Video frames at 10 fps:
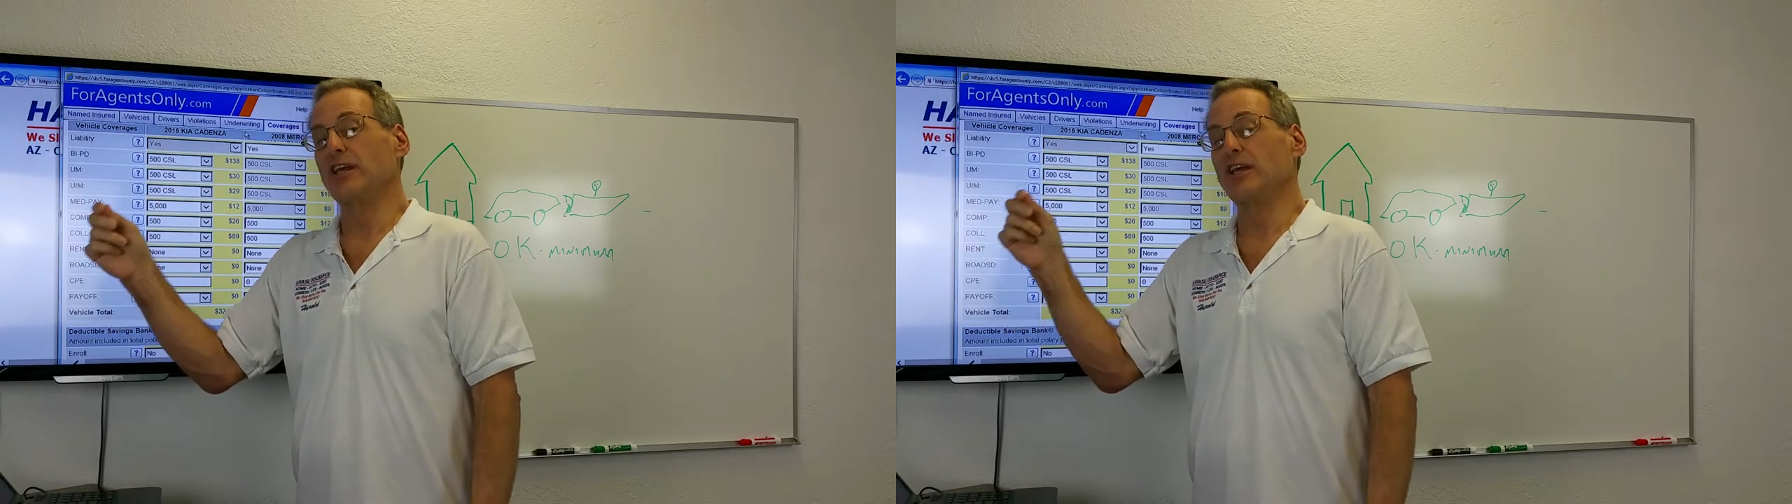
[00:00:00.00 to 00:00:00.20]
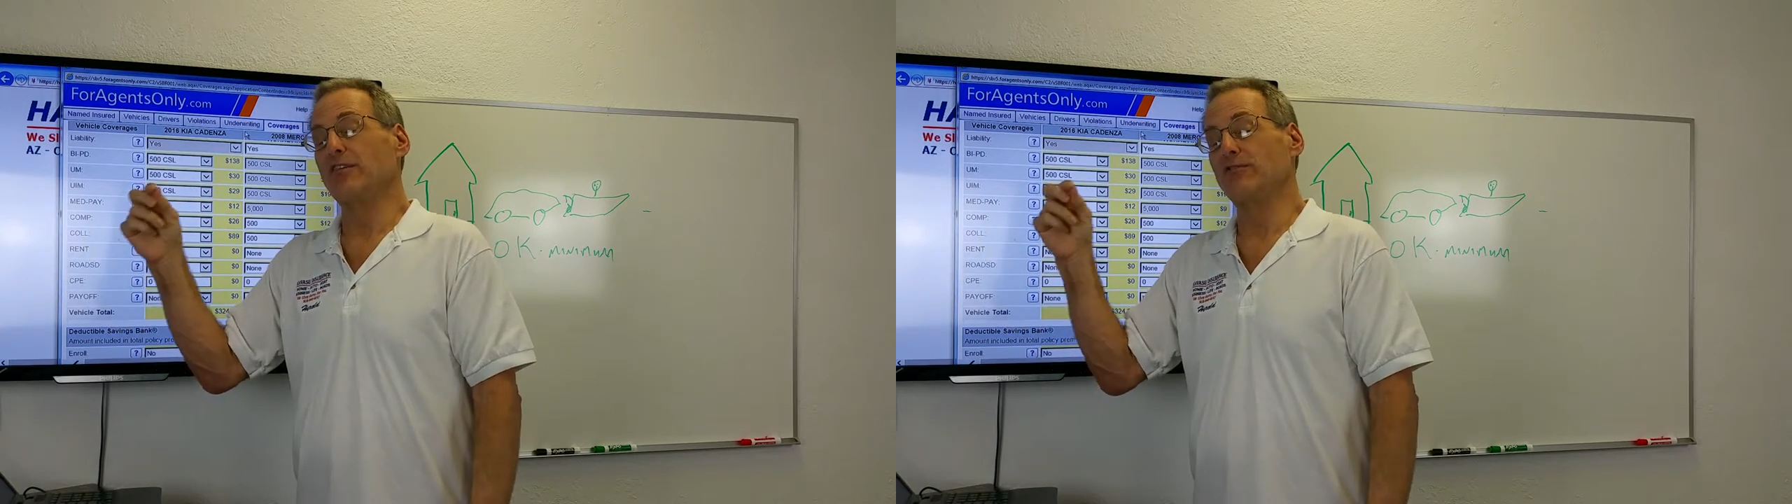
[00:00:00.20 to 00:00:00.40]

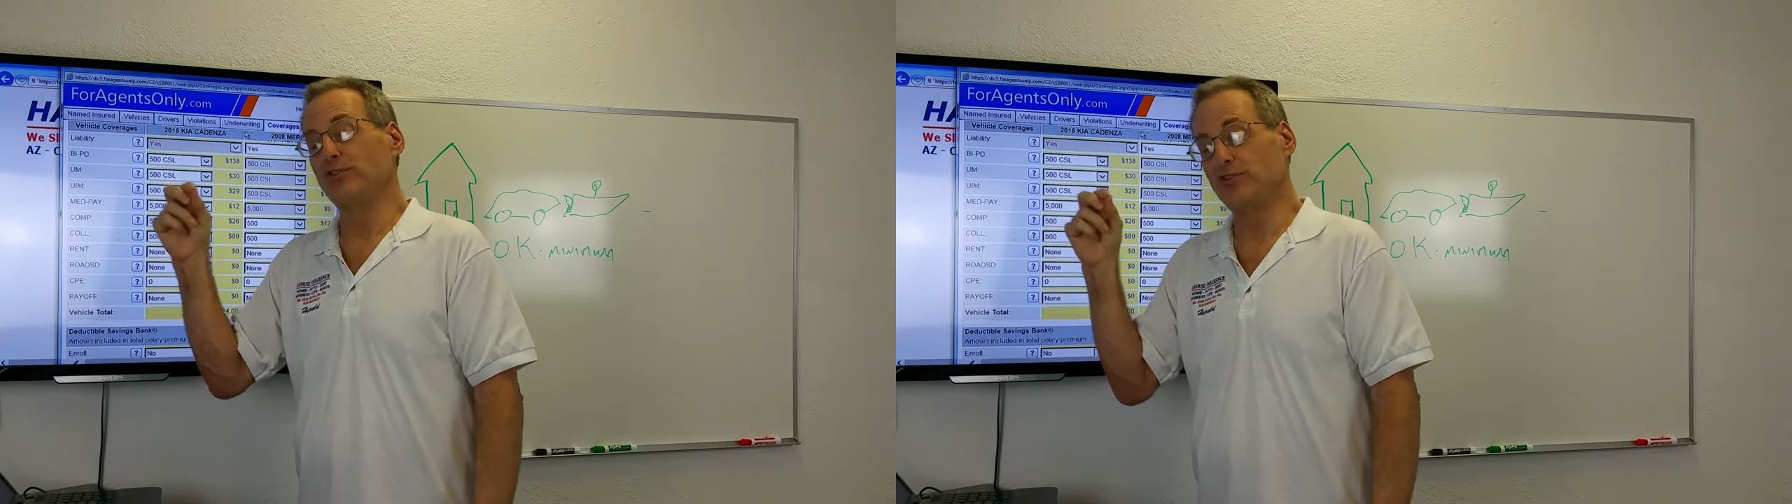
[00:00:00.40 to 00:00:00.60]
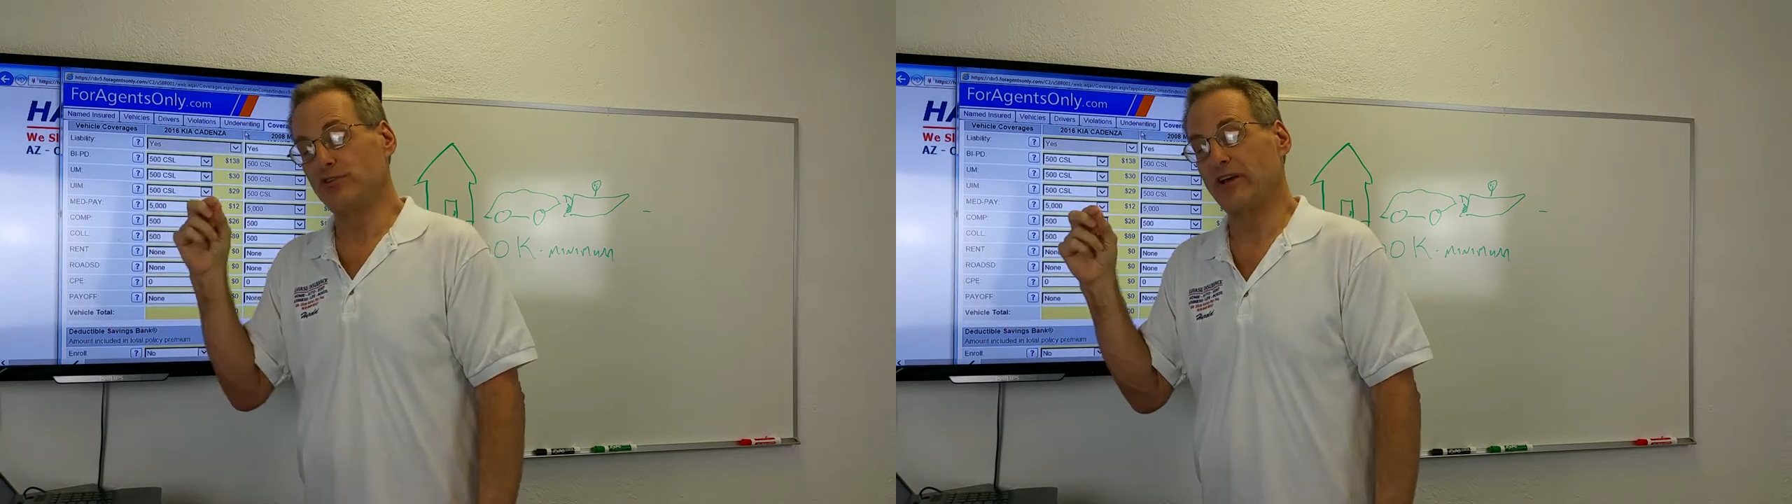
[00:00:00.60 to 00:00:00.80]
If you
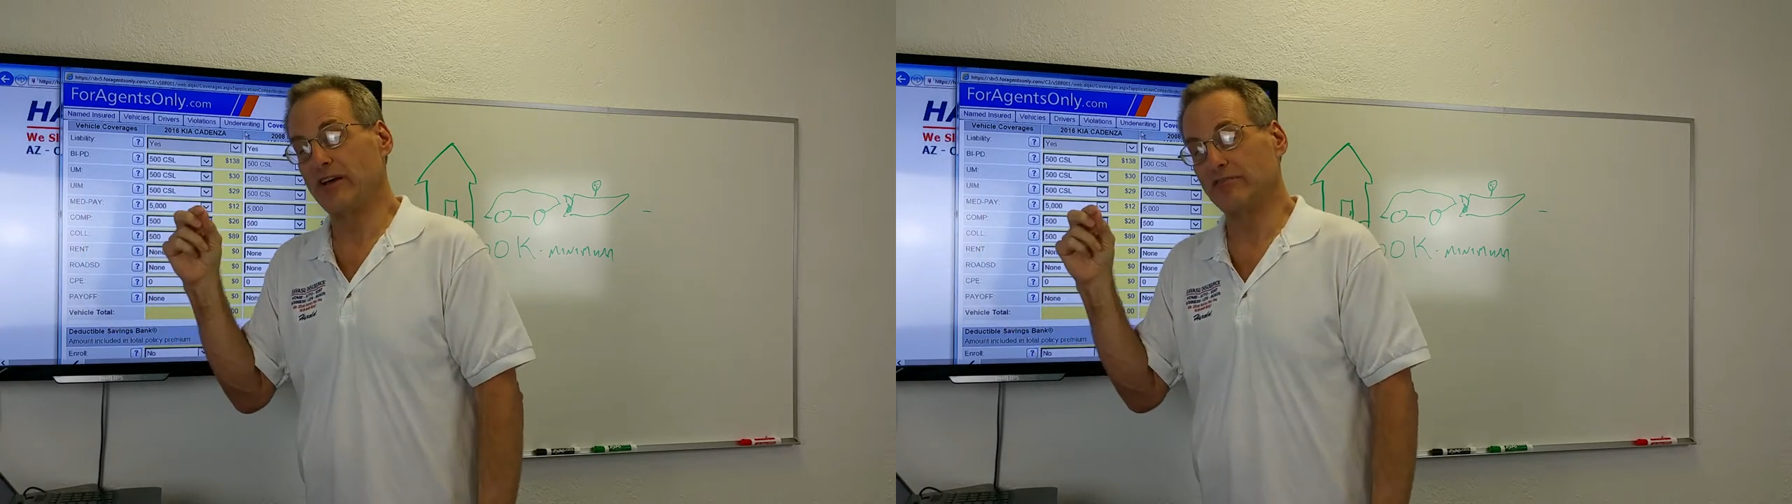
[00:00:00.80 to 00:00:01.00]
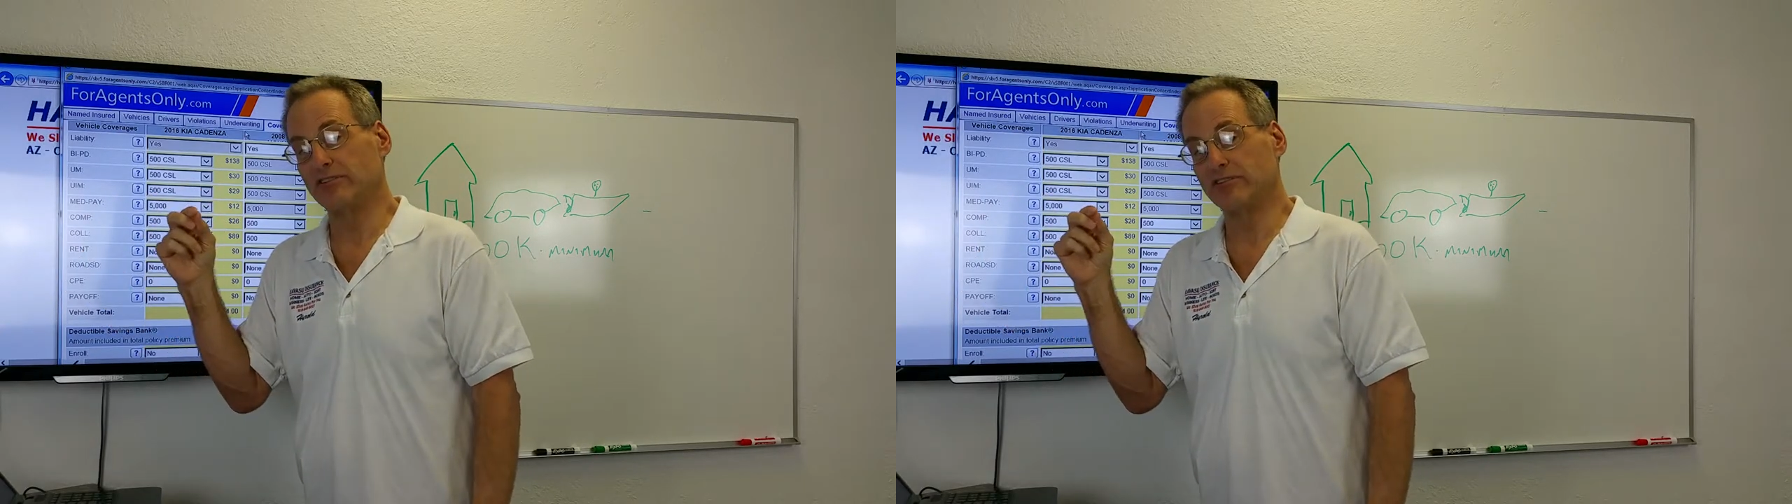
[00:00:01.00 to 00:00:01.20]
do
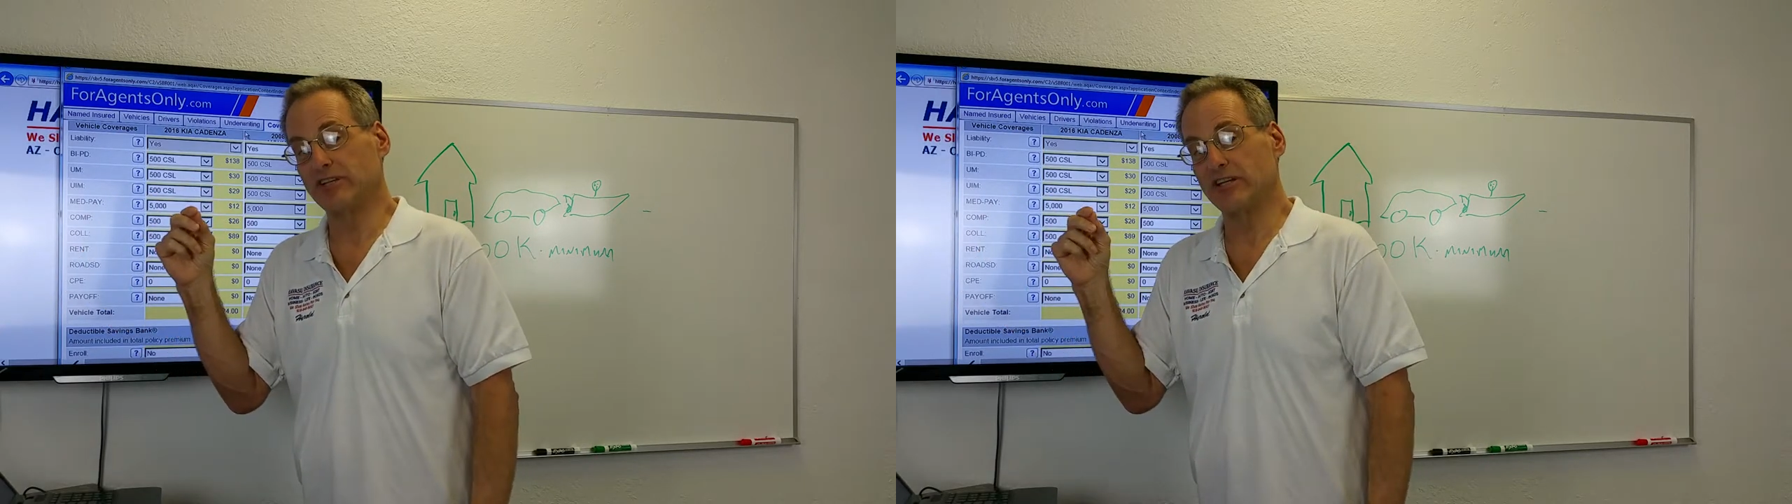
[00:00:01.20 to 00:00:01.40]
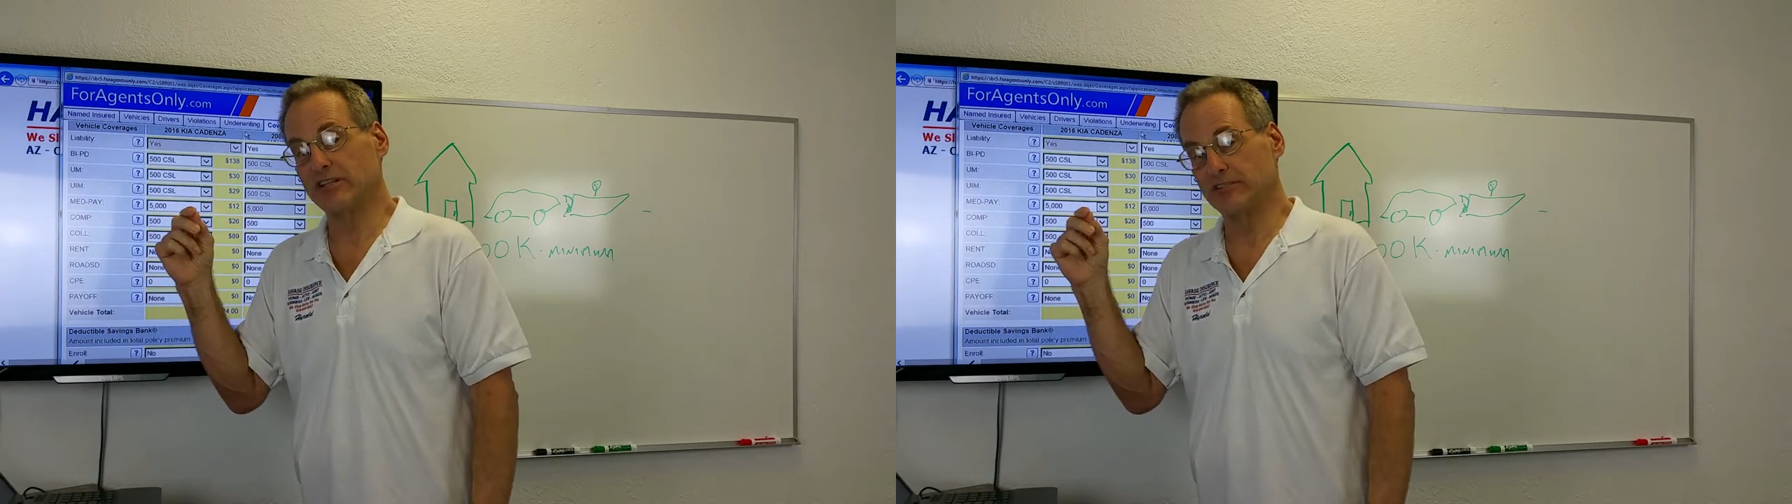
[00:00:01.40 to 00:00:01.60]
have those
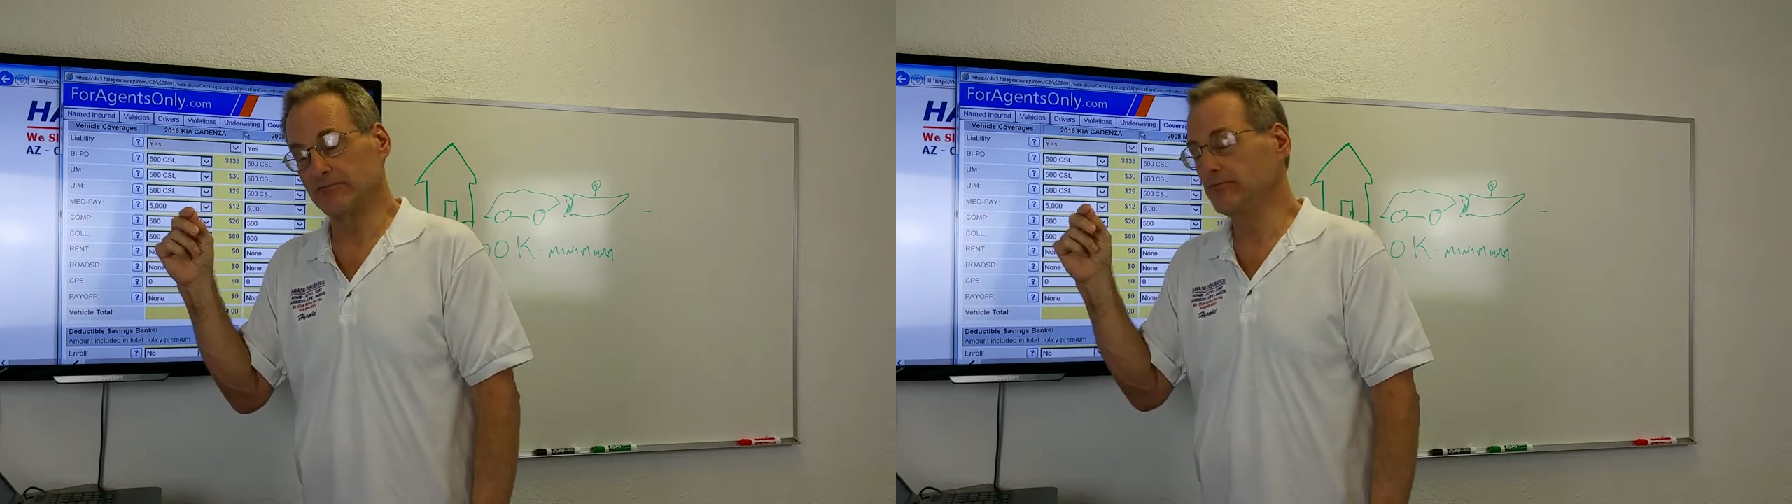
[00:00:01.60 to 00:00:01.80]
things,